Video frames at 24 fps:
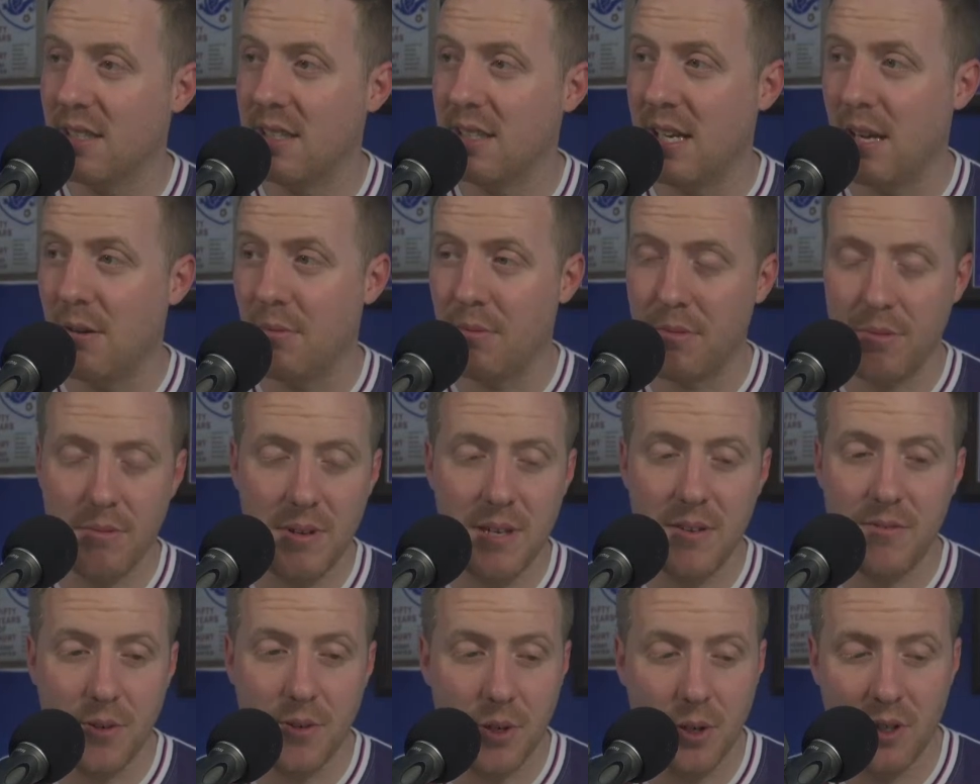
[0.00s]

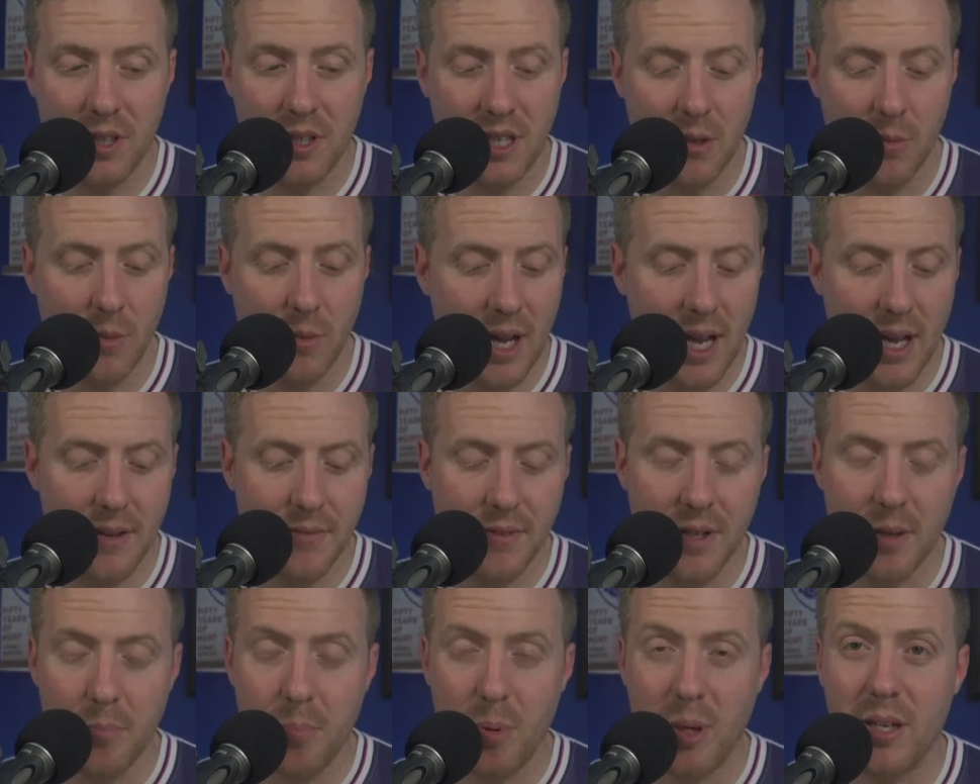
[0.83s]
3-4-0,
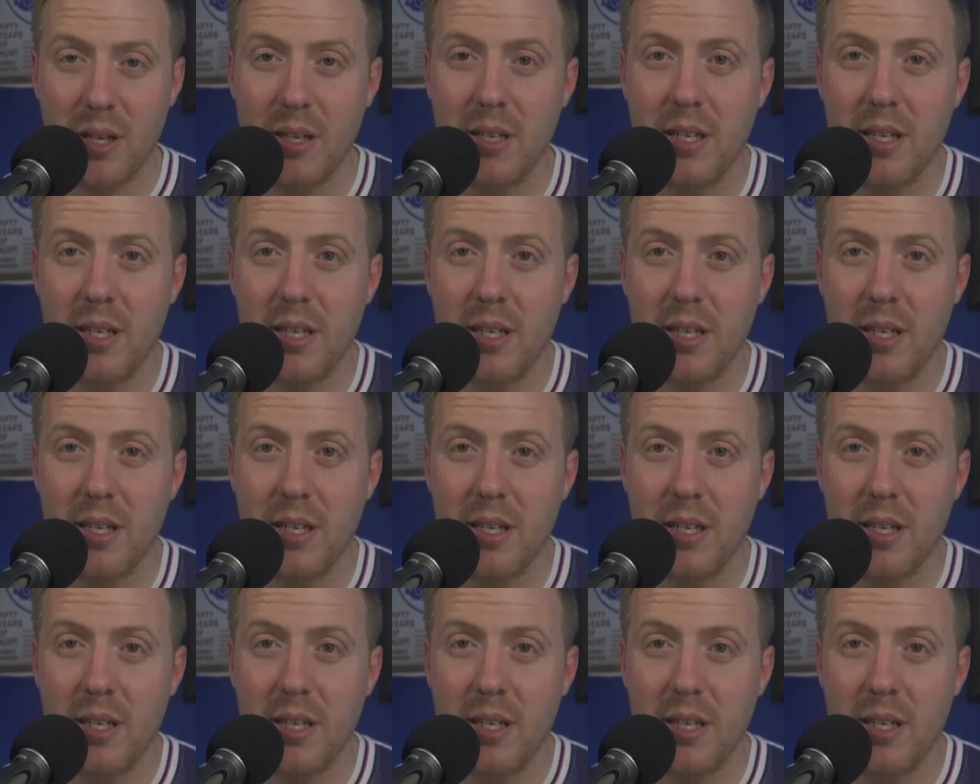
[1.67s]
whatever. But